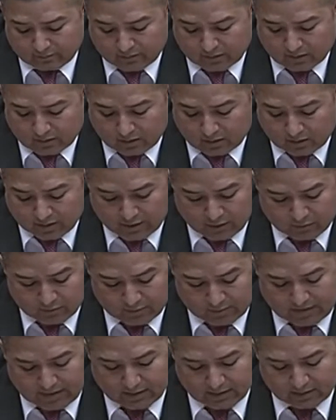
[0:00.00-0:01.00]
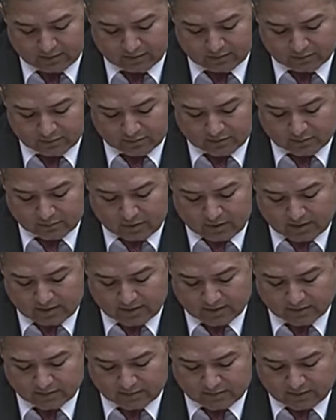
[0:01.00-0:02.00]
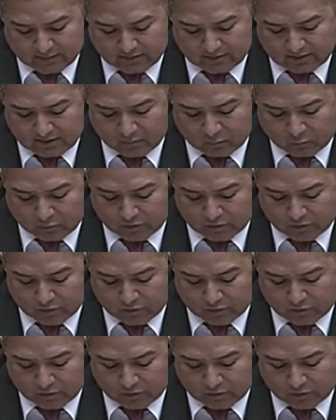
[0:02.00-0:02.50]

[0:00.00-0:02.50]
All that remained was the bodies of 17